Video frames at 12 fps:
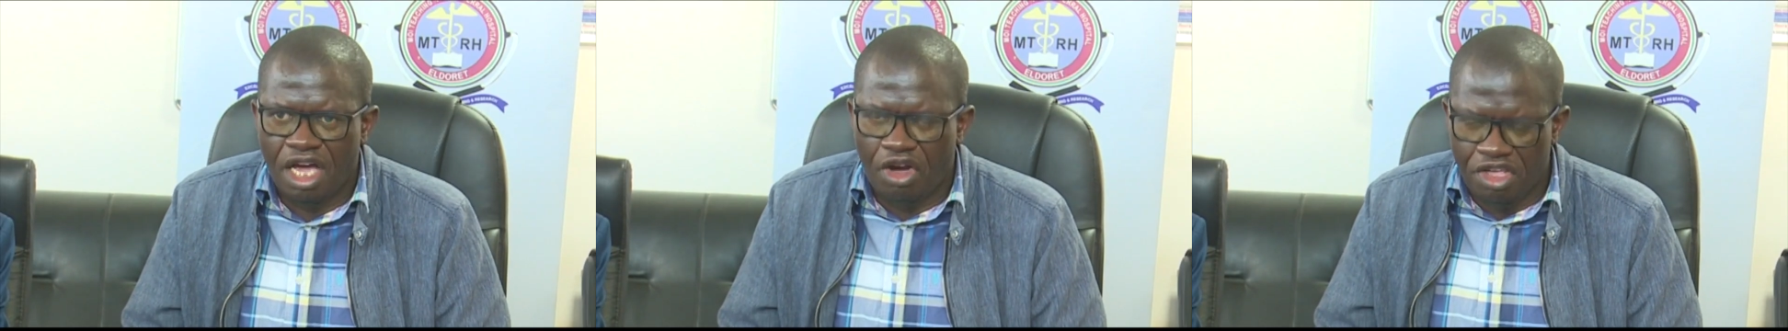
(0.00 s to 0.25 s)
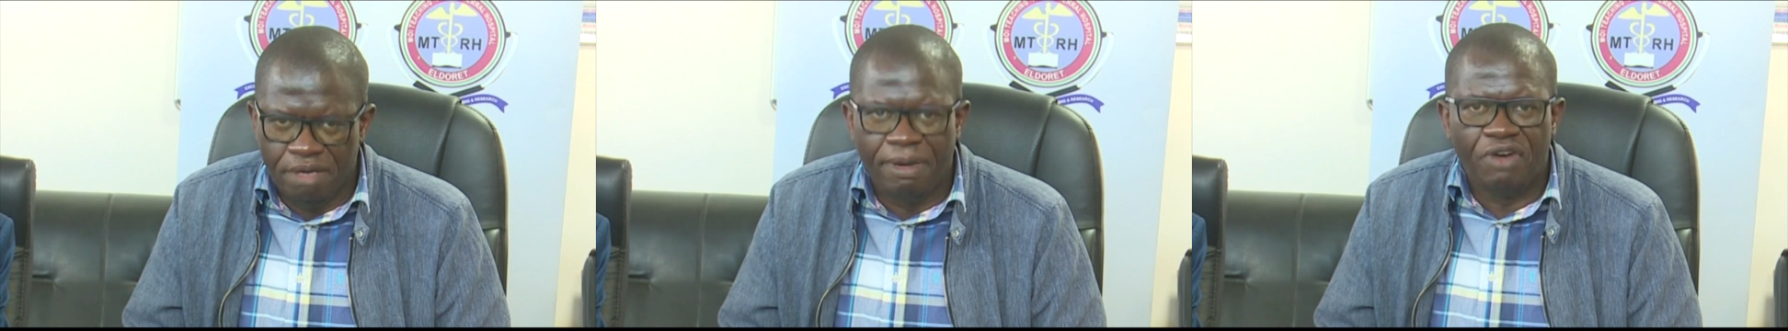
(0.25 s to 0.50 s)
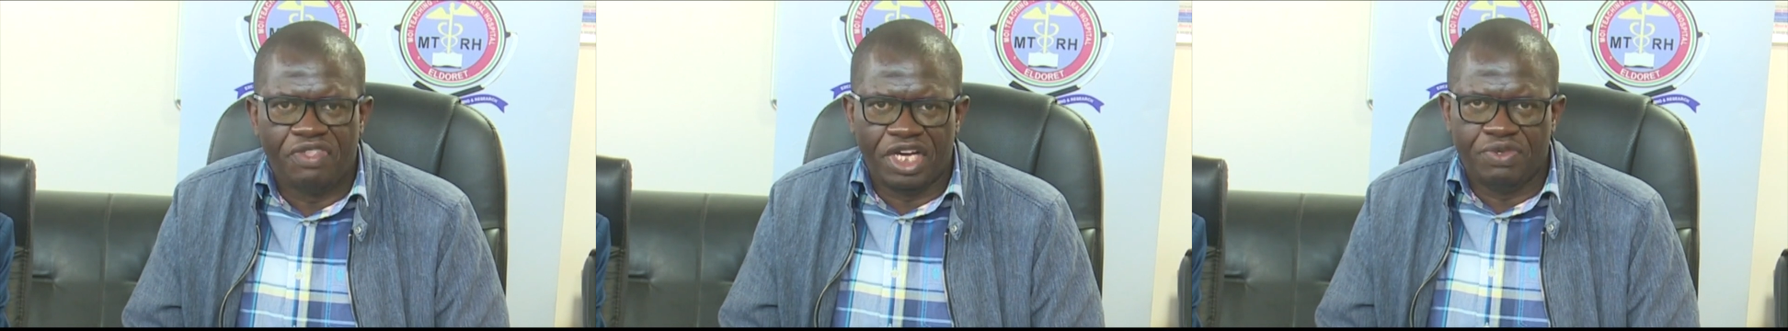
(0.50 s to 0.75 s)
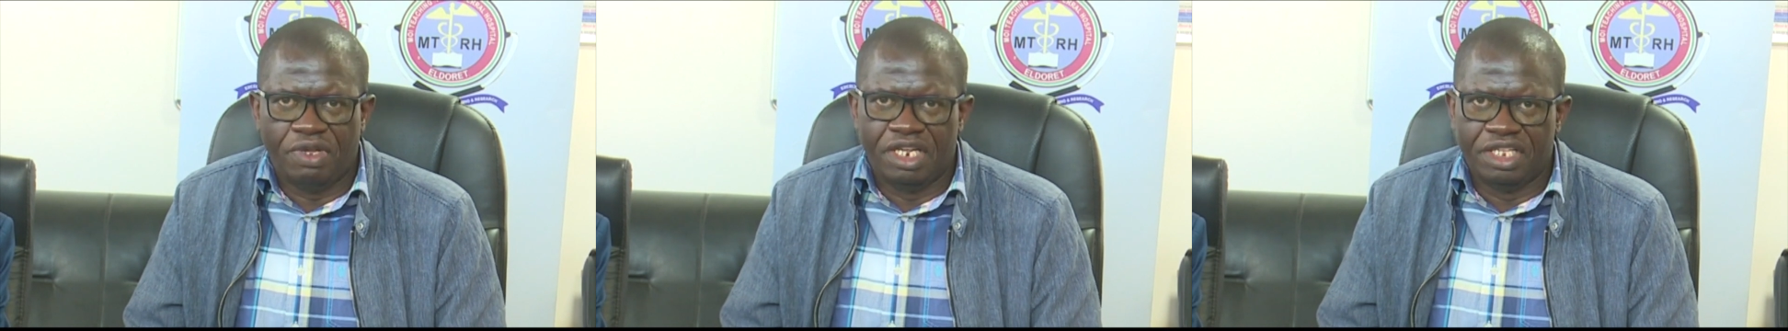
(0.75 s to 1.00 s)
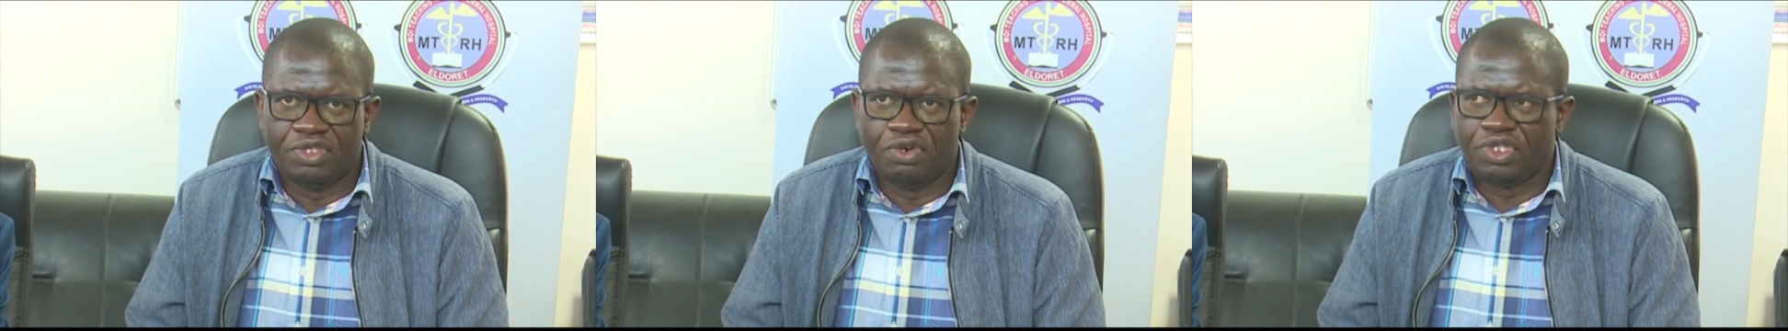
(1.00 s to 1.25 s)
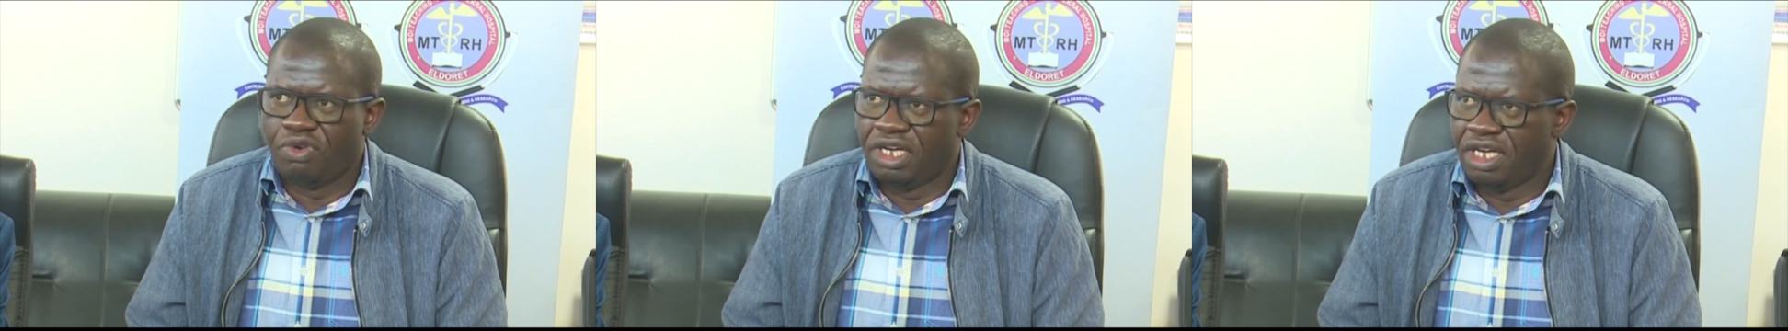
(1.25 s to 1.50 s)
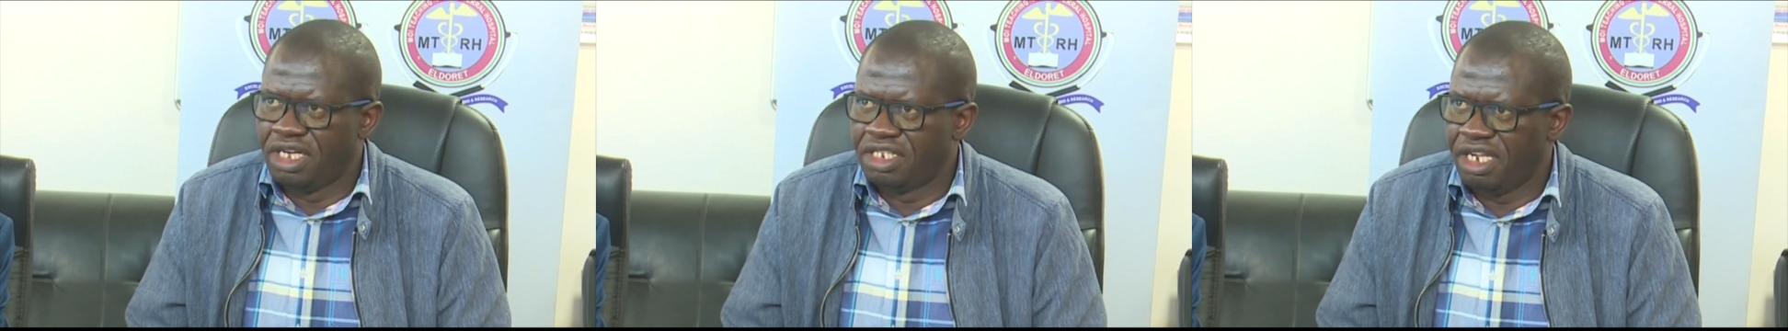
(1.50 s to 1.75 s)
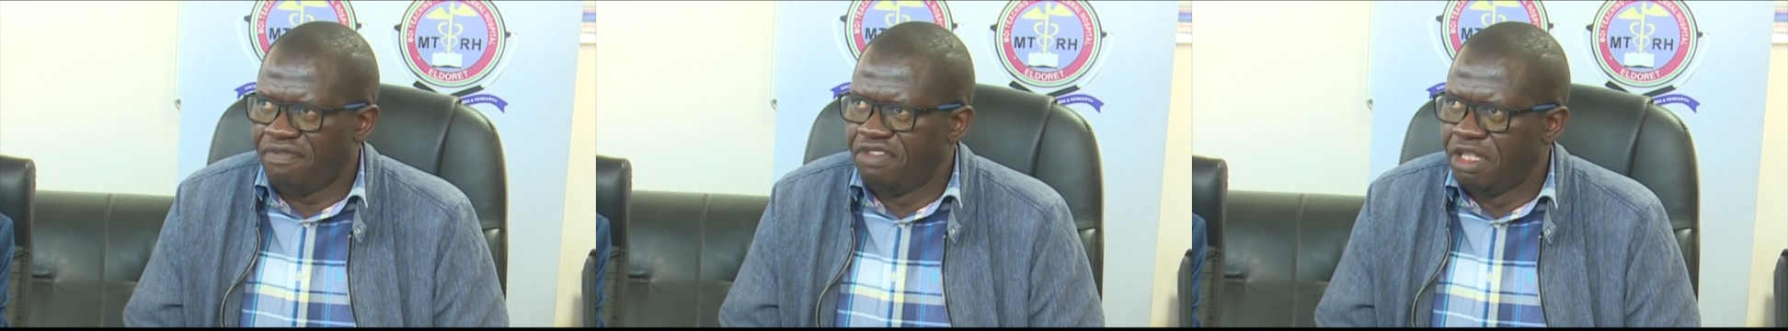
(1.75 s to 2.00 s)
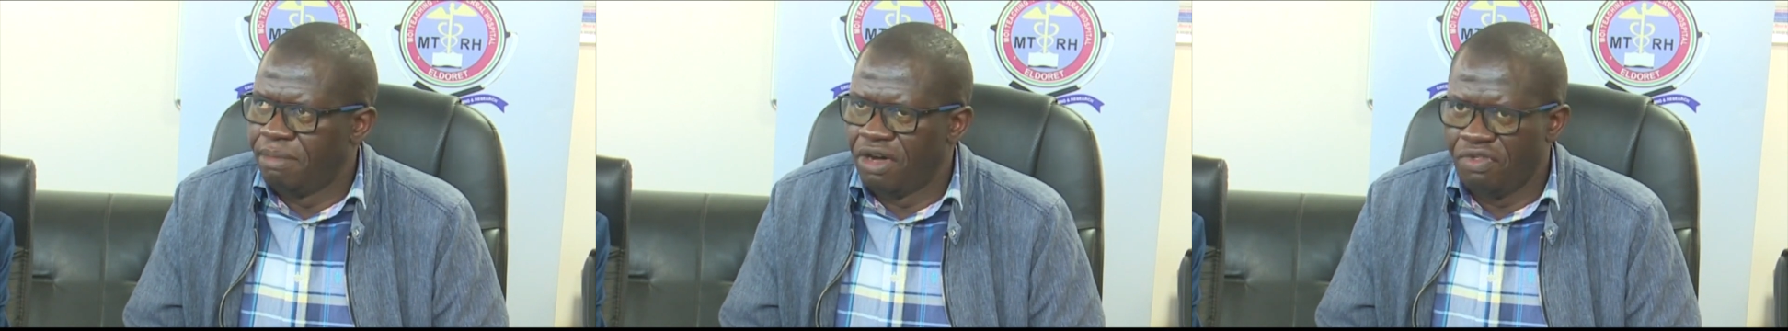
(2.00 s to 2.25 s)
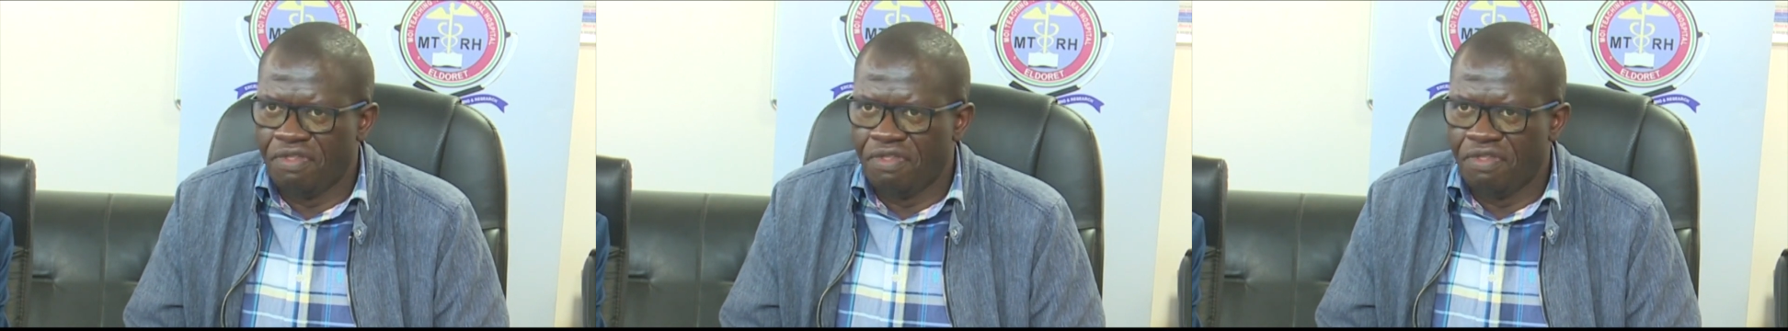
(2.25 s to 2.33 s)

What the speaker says: In the mouth, actually, socks were stuffed in the mouth.